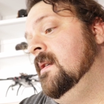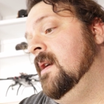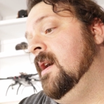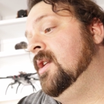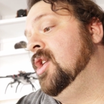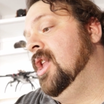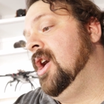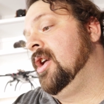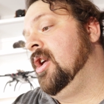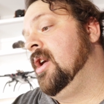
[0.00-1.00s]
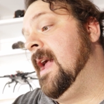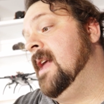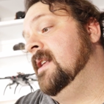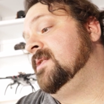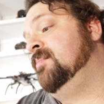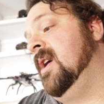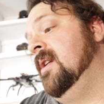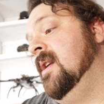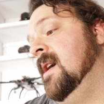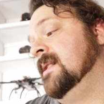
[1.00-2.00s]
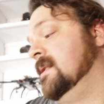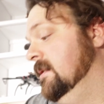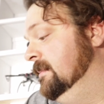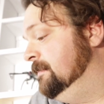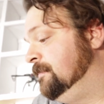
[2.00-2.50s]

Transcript: unclogger and spare nozzle.